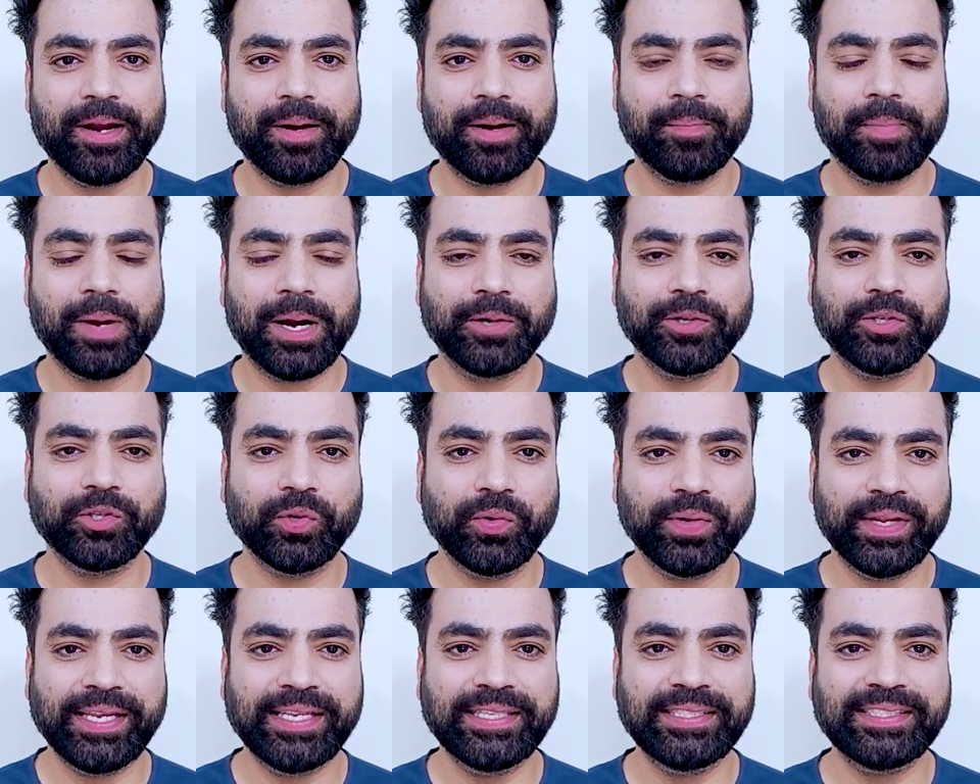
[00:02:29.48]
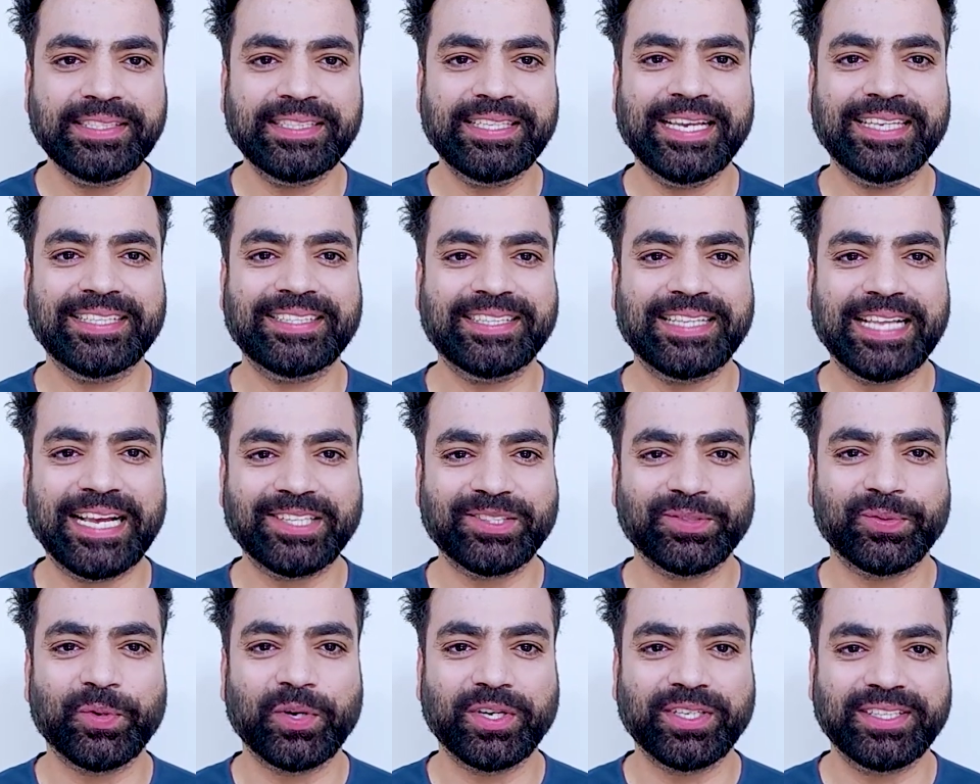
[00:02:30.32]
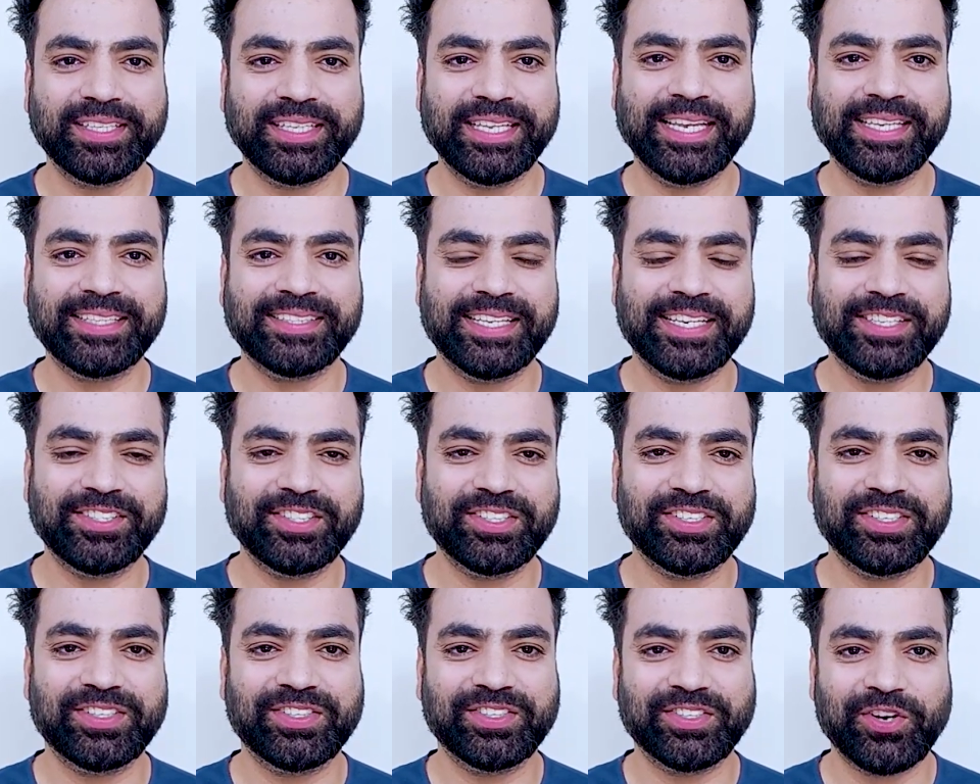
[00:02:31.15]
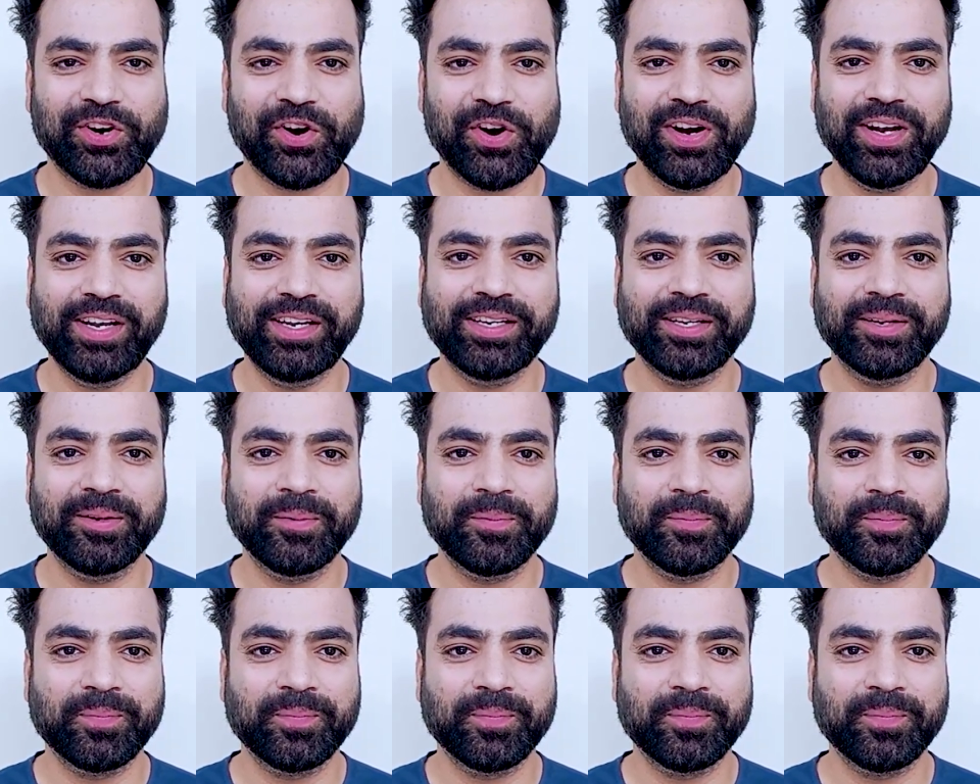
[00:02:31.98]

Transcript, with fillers: care about cookies. Yes, that's what the extension is called.